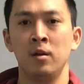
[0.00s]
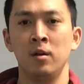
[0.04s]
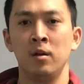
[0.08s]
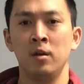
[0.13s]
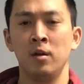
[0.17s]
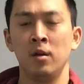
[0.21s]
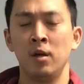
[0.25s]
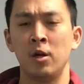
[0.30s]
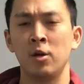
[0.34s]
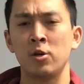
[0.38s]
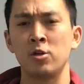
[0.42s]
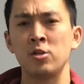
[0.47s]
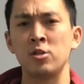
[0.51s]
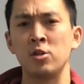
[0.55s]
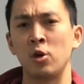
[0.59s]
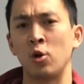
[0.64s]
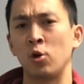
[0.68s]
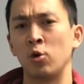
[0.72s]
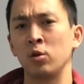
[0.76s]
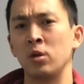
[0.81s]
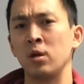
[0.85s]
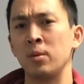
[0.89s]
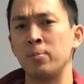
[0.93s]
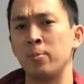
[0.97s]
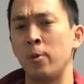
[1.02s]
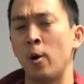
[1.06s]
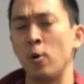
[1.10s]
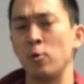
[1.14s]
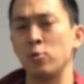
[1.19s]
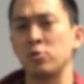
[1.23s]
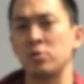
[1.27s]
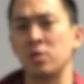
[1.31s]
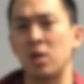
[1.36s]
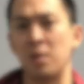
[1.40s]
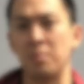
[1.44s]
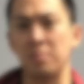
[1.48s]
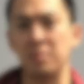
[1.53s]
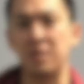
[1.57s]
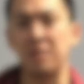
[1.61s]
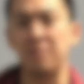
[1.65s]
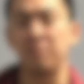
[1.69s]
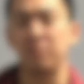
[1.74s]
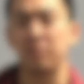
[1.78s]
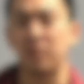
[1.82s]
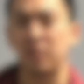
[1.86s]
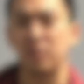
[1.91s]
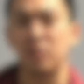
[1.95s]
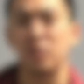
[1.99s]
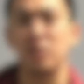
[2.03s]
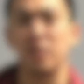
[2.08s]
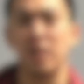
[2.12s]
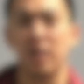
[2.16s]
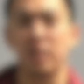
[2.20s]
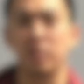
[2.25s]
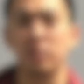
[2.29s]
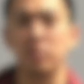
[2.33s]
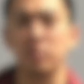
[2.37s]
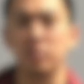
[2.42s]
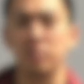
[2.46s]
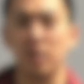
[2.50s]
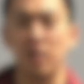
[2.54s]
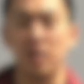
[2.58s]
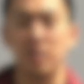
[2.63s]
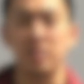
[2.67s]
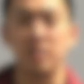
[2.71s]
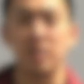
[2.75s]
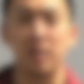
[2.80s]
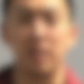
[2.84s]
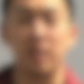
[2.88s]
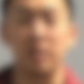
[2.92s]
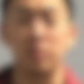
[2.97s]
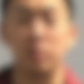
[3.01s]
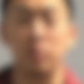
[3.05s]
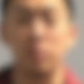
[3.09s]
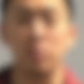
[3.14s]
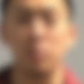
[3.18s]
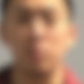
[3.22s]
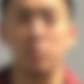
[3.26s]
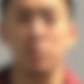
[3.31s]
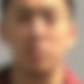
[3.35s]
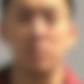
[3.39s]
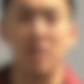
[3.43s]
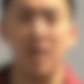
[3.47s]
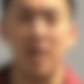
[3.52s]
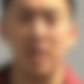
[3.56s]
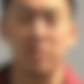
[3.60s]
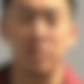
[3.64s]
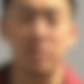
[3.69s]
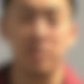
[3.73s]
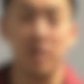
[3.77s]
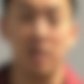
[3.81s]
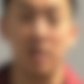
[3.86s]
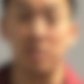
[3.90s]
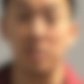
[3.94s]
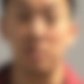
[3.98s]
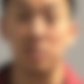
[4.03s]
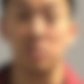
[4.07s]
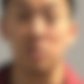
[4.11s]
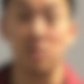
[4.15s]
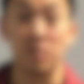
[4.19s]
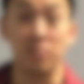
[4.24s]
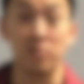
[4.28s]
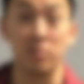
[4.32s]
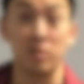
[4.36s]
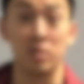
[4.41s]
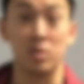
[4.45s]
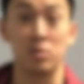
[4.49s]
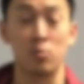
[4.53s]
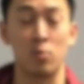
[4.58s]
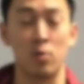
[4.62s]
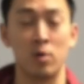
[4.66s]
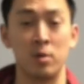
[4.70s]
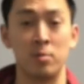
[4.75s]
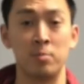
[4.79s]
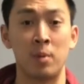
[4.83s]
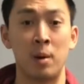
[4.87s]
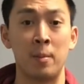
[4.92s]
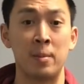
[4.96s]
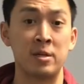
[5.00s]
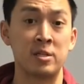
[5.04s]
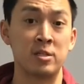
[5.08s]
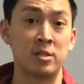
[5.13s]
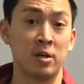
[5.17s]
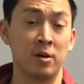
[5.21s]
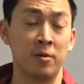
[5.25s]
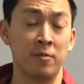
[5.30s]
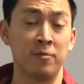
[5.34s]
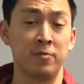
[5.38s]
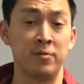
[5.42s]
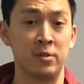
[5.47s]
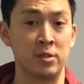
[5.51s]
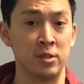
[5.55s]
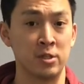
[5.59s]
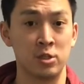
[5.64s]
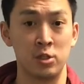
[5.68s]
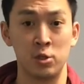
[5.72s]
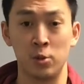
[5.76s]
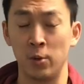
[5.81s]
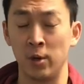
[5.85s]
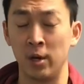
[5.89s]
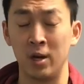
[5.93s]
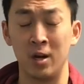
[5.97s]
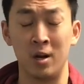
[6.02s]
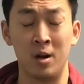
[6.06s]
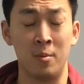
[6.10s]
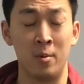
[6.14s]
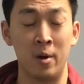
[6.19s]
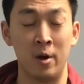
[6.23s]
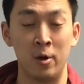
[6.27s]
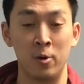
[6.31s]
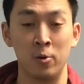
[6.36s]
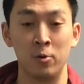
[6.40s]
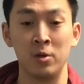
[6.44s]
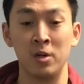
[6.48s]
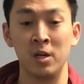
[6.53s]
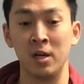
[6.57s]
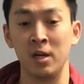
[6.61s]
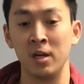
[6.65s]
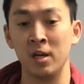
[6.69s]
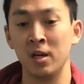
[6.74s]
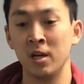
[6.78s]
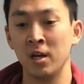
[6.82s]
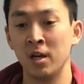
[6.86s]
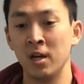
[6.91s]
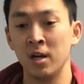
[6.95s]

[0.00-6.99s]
Here's an early post-op knee flexion exercise that I like to use. I actually kind of discovered this one by myself, just doing it on my own knee.